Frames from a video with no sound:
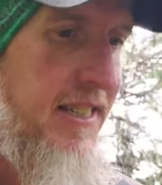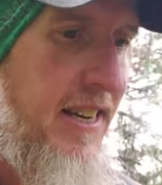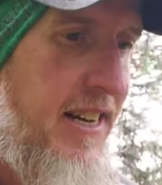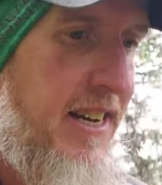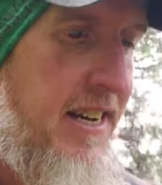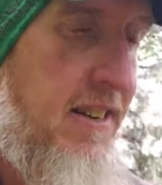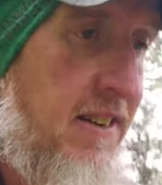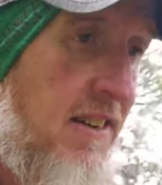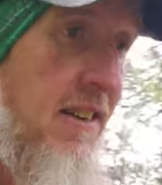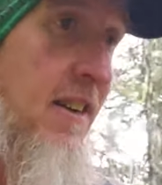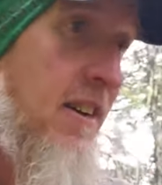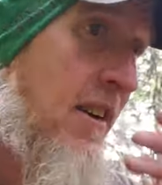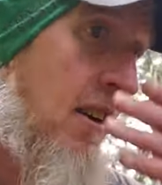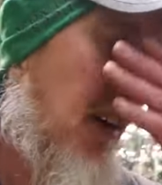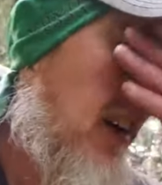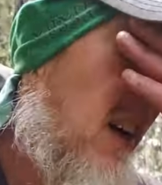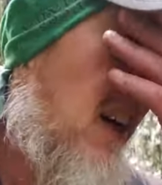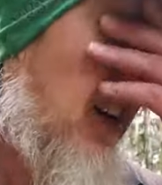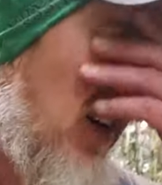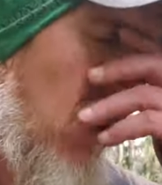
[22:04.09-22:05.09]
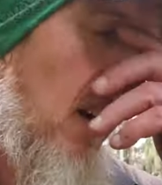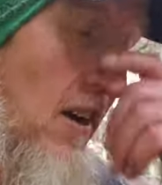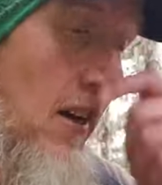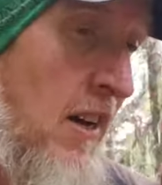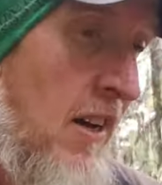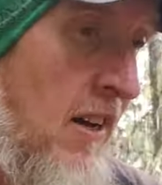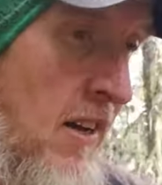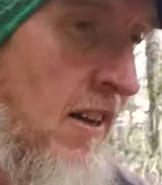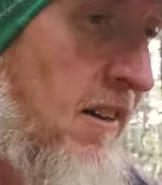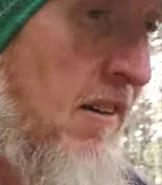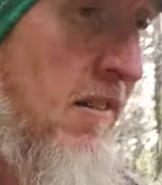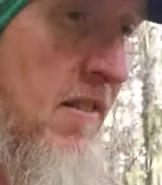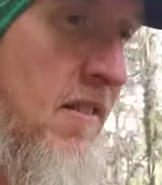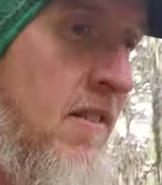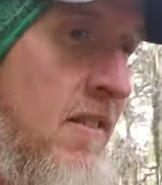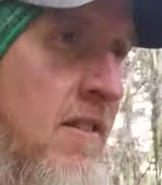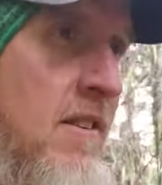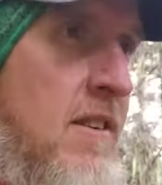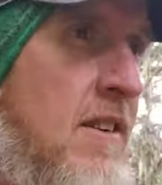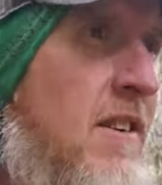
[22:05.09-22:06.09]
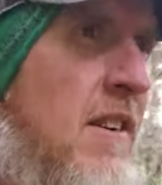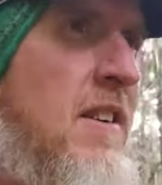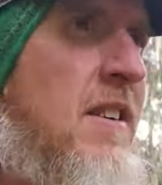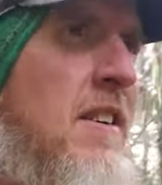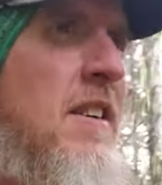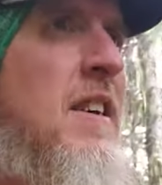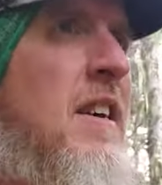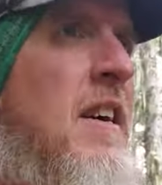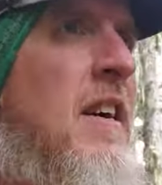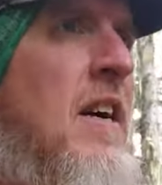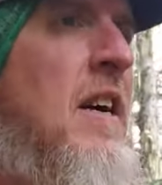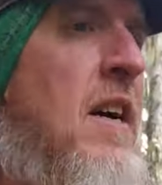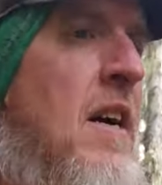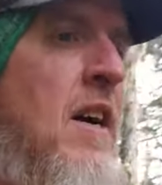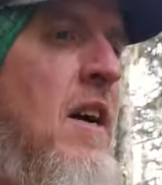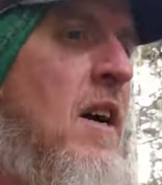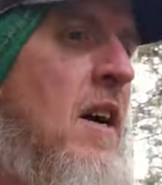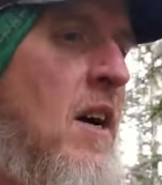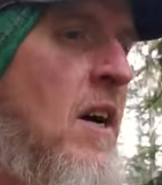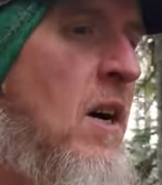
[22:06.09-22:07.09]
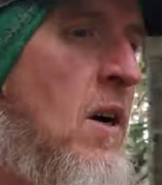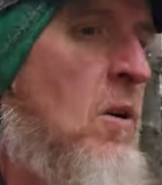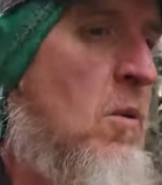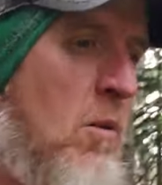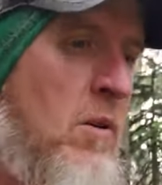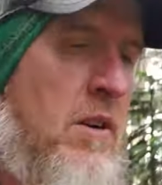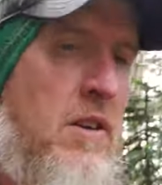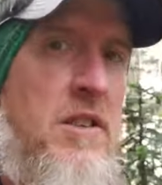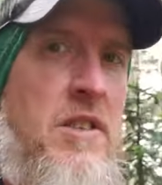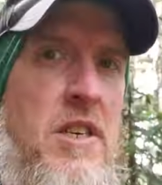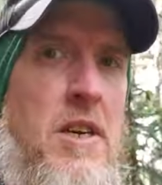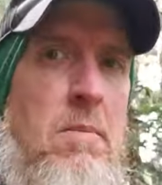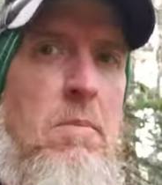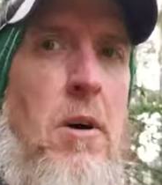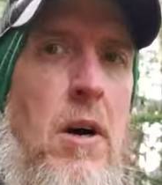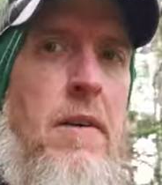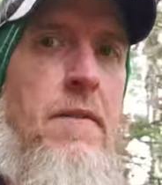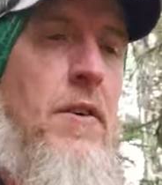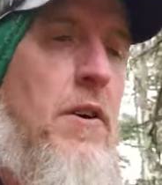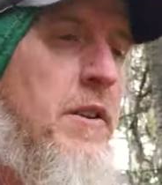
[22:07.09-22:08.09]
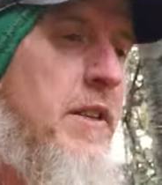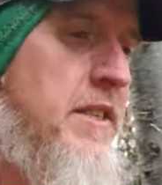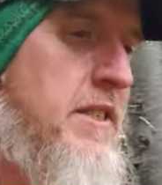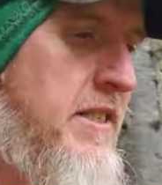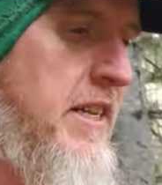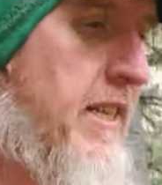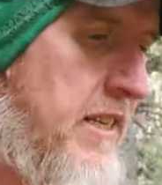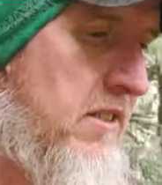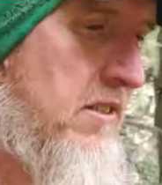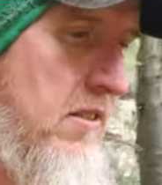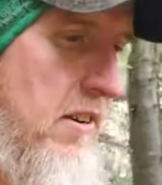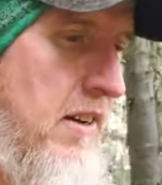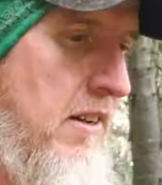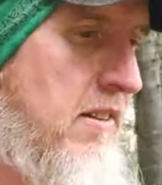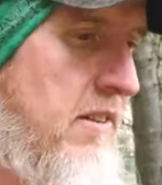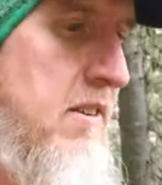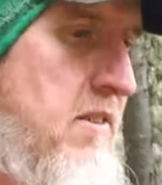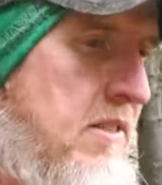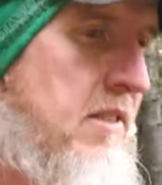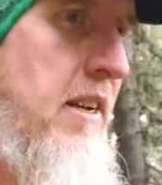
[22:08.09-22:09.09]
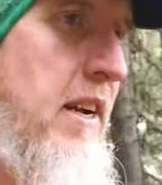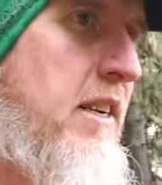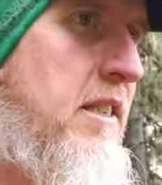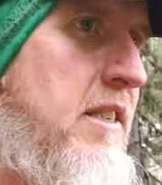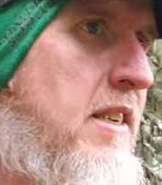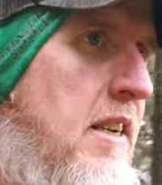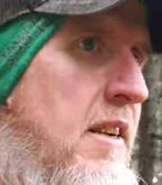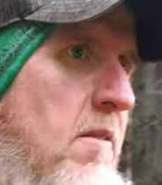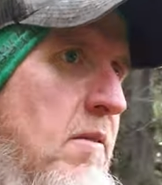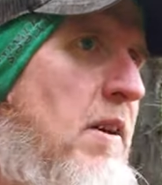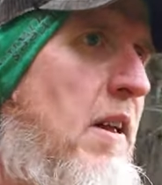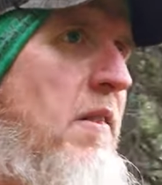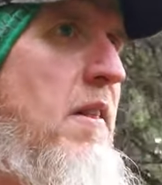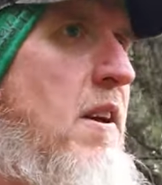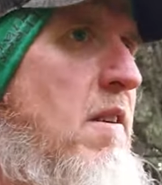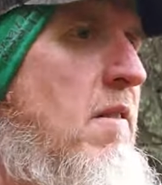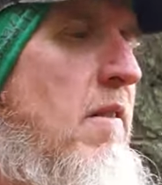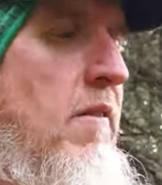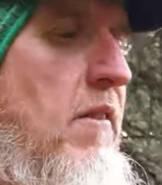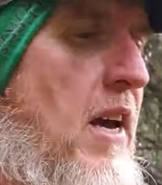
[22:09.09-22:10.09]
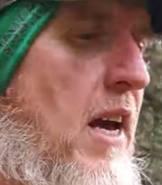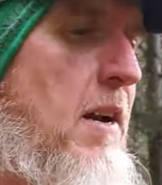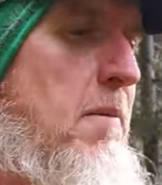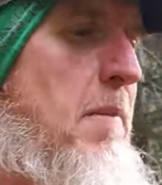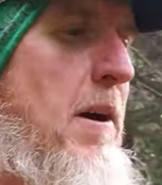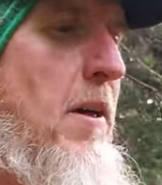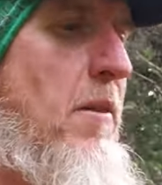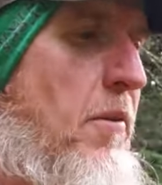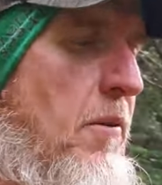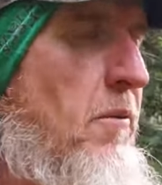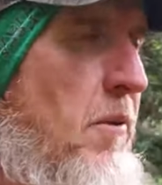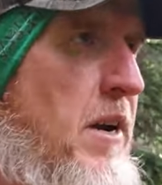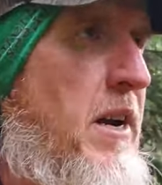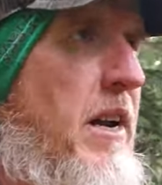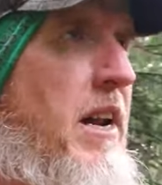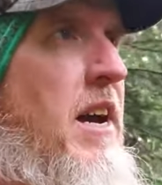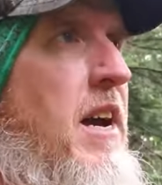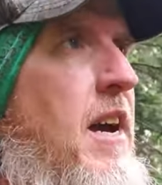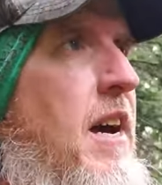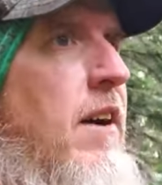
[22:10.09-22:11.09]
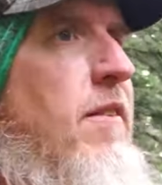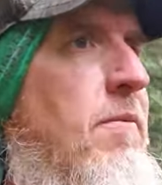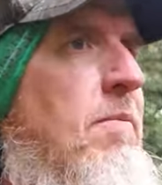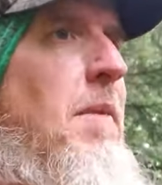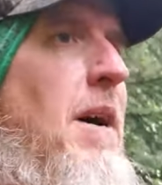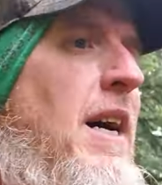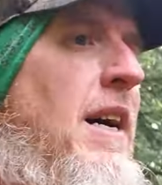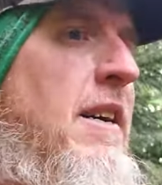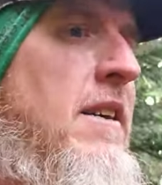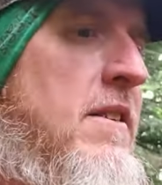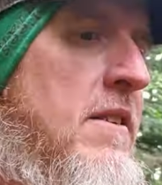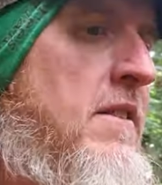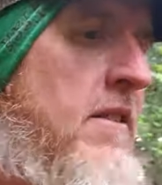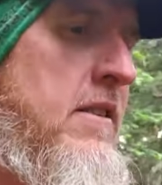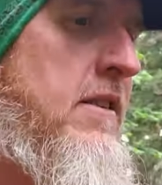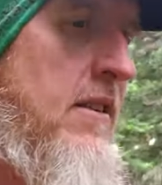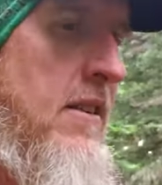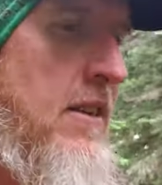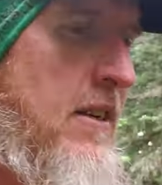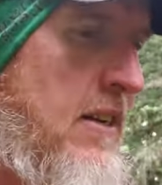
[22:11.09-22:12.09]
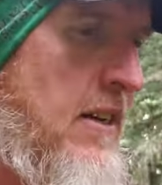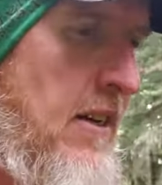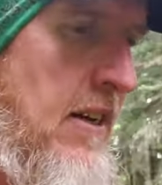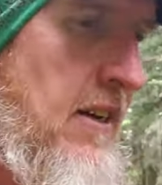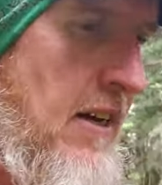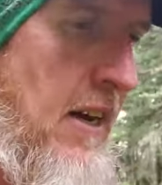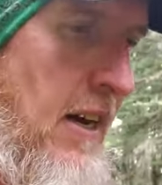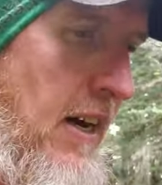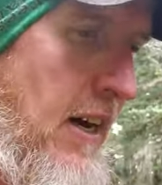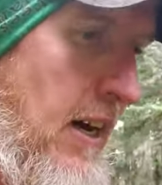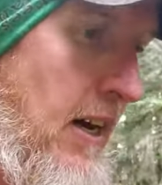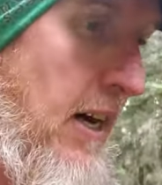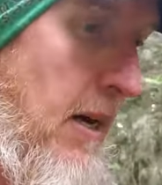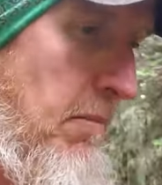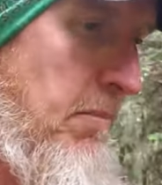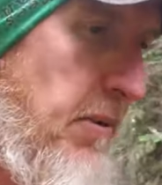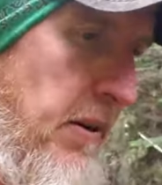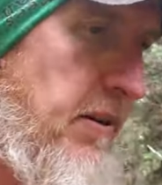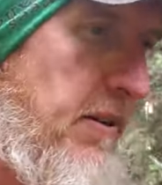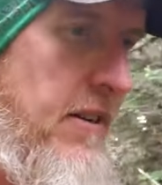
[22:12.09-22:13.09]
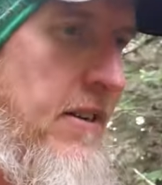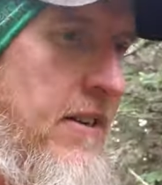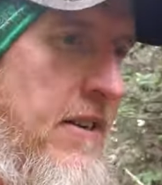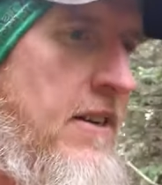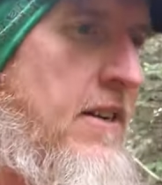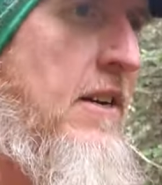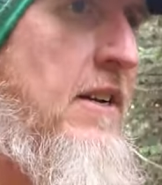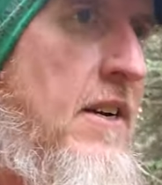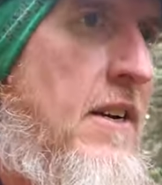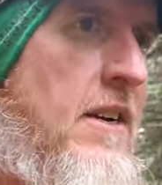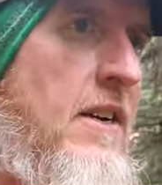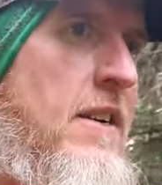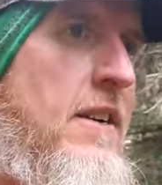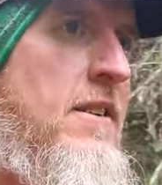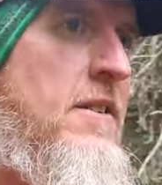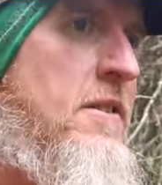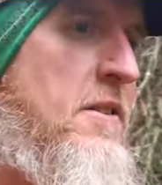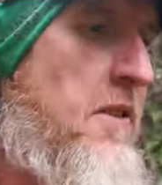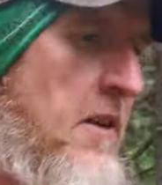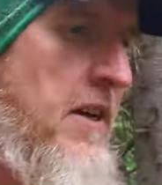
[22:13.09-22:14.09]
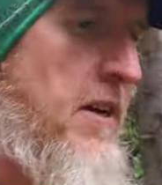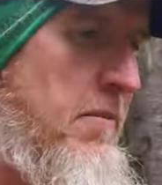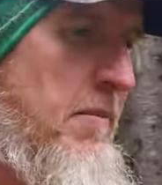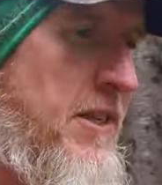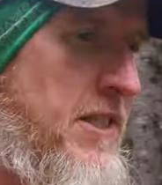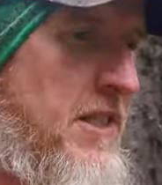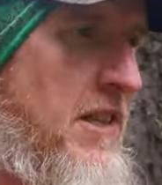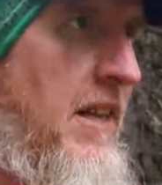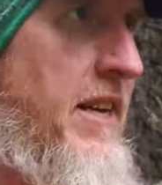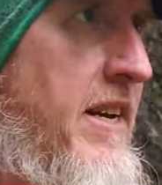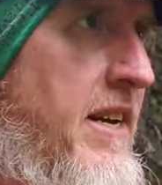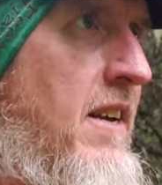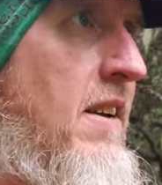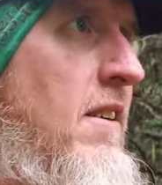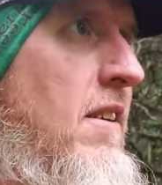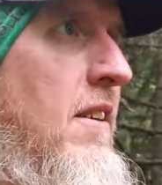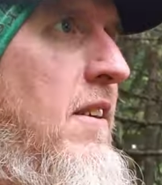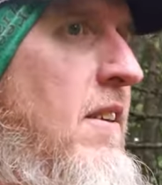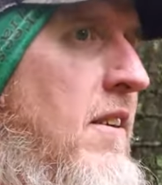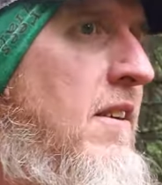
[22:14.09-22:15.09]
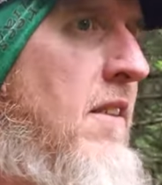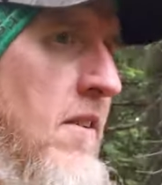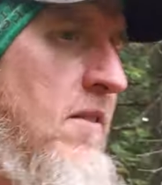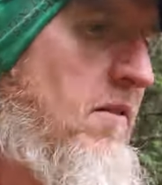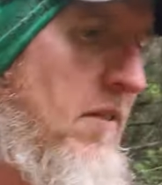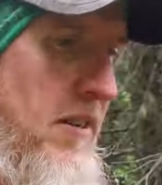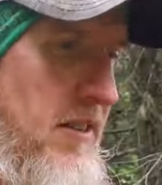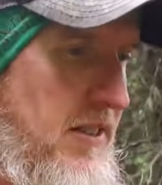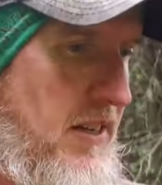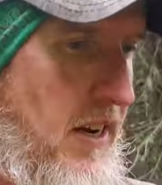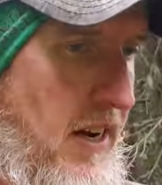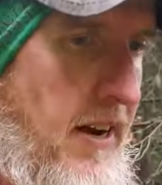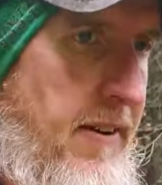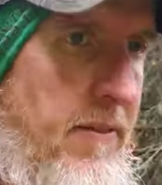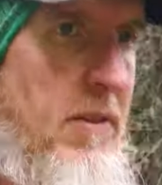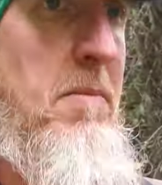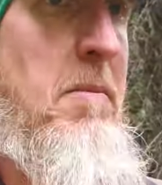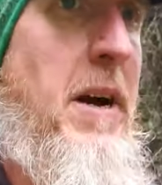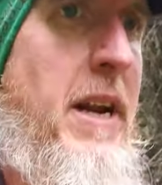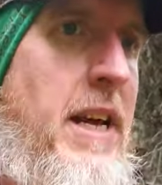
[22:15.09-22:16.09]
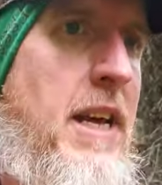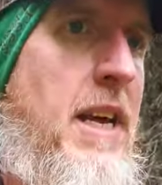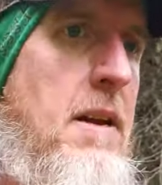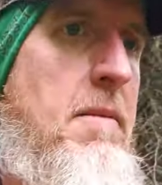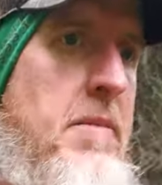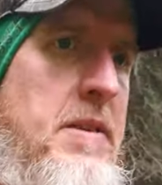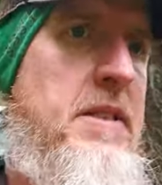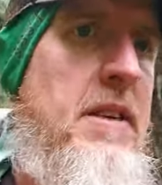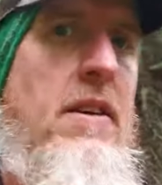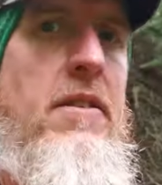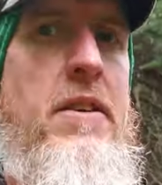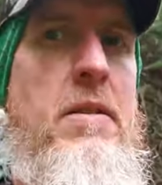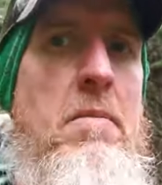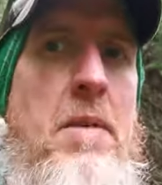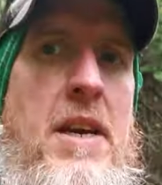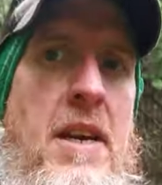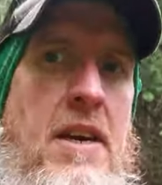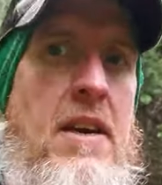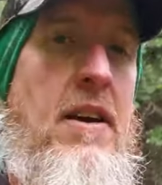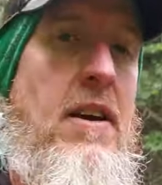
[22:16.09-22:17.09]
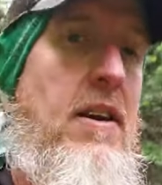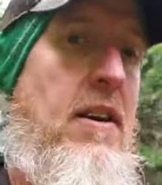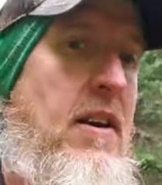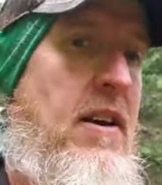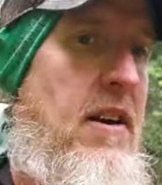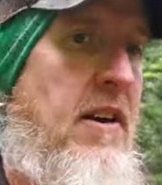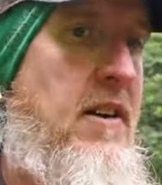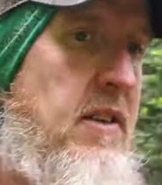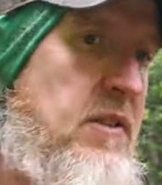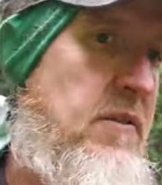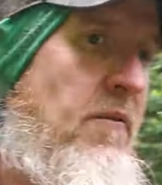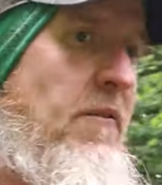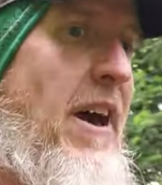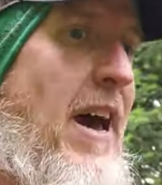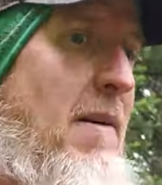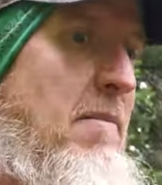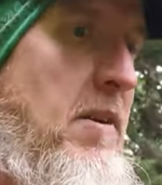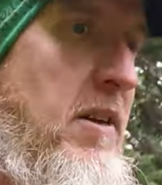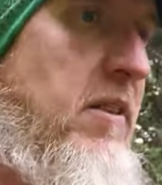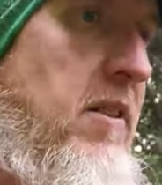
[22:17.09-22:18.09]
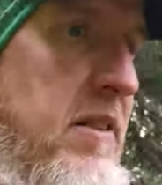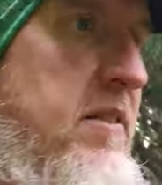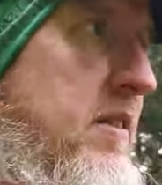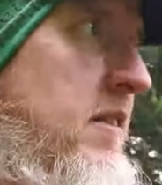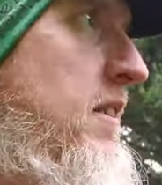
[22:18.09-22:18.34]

now we're going to jump off on this next trail intersection, and I think we've got about three and a half miles up to Image Lake, which everybody keeps telling me is fabulous.